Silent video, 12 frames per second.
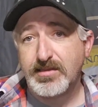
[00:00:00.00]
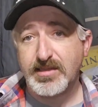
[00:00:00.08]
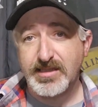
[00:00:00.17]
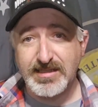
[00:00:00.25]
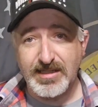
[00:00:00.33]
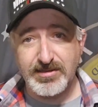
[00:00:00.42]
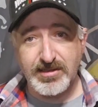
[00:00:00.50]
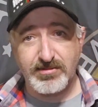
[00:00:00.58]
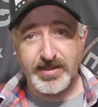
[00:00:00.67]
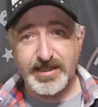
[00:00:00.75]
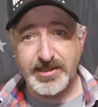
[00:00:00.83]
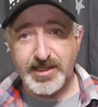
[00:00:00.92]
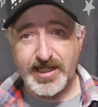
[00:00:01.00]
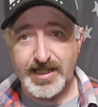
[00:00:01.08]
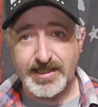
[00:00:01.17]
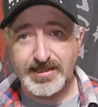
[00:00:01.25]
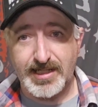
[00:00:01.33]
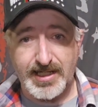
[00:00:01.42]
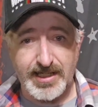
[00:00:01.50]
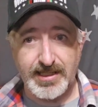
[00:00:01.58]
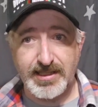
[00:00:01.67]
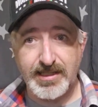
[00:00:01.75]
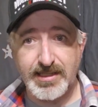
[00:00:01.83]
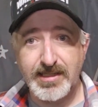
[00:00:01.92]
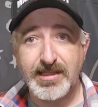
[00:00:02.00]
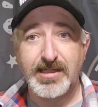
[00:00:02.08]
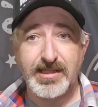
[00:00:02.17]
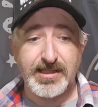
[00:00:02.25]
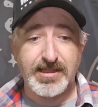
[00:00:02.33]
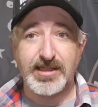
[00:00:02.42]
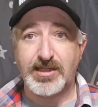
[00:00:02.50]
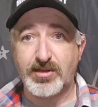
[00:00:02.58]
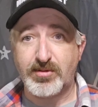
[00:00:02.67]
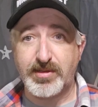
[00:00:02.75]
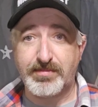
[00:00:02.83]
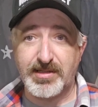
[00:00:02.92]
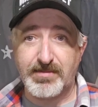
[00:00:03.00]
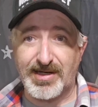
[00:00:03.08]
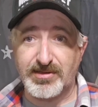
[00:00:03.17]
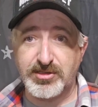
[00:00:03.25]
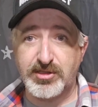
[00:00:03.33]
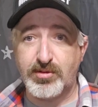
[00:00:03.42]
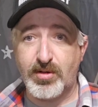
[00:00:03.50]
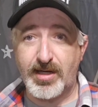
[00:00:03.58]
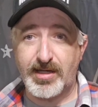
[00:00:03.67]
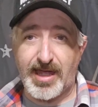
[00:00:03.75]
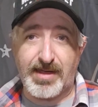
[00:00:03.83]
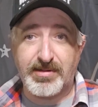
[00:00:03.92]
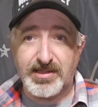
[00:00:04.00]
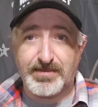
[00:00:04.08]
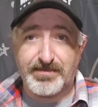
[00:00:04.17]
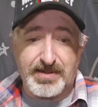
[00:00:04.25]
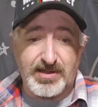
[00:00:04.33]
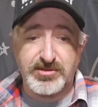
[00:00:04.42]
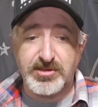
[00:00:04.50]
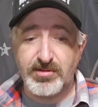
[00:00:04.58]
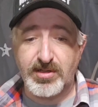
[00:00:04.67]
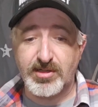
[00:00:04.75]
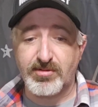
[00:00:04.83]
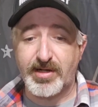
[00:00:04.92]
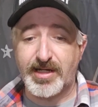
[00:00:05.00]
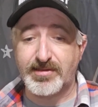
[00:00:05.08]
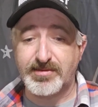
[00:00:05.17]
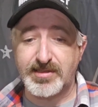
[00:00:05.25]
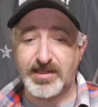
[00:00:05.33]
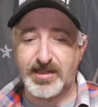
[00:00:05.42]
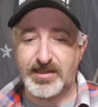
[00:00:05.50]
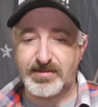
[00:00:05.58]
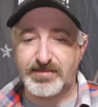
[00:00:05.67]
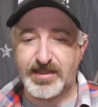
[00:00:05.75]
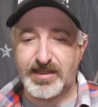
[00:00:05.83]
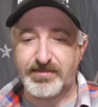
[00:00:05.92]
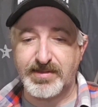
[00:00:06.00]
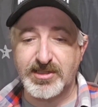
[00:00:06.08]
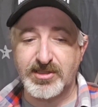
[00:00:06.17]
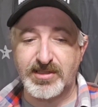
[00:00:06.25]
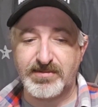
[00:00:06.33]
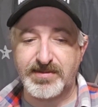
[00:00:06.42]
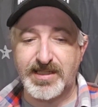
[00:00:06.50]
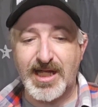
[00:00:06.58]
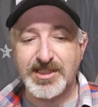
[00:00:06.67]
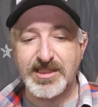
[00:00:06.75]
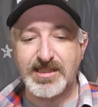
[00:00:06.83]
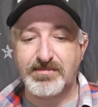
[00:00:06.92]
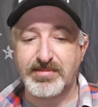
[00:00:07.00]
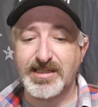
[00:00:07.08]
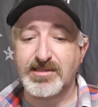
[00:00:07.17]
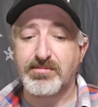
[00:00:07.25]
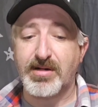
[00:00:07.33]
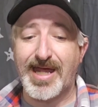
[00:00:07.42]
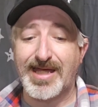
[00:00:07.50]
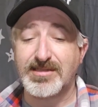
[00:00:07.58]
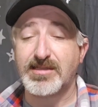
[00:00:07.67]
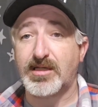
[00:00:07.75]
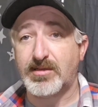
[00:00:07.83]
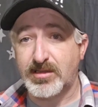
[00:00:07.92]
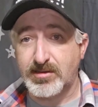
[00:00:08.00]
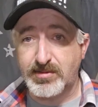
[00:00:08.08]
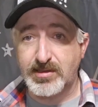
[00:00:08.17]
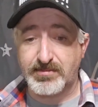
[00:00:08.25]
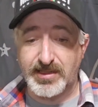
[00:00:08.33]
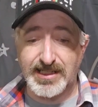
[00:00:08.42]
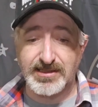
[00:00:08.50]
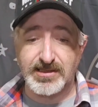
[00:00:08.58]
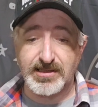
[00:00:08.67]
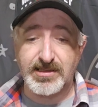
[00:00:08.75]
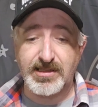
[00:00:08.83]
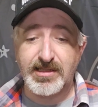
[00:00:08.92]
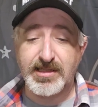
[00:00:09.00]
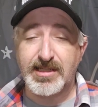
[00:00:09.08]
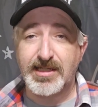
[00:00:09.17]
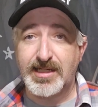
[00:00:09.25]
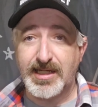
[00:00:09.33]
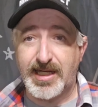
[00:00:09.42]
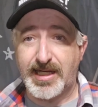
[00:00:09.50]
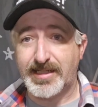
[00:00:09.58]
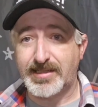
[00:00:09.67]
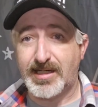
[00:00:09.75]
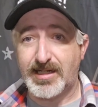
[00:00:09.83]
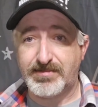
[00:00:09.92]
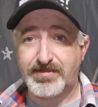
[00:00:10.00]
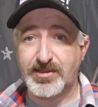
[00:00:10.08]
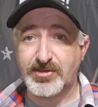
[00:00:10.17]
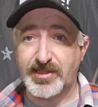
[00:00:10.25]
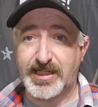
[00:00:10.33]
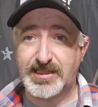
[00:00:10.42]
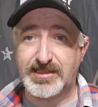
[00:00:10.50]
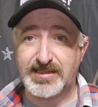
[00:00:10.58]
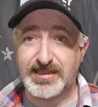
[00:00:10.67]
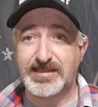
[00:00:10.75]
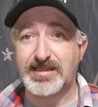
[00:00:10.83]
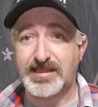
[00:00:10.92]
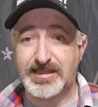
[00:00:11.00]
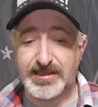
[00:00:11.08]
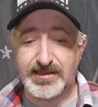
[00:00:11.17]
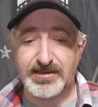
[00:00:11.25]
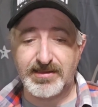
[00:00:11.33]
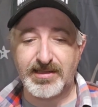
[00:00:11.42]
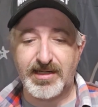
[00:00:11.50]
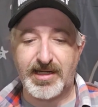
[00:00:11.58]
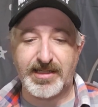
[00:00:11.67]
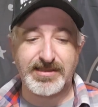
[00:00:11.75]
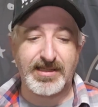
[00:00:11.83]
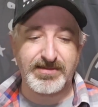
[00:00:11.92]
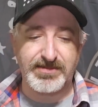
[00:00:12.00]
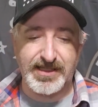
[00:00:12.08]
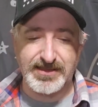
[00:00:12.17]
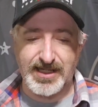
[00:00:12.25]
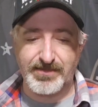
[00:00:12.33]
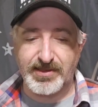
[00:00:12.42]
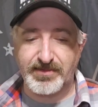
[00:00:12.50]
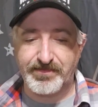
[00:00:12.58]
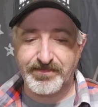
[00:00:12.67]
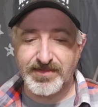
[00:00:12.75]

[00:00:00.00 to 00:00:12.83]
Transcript: took this out to the range, and you know, we put about 200. I put about 200 rounds of a mixture of Fiachi Blazer Brass, aluminum blazer, and Federal HCT self-defense ammo.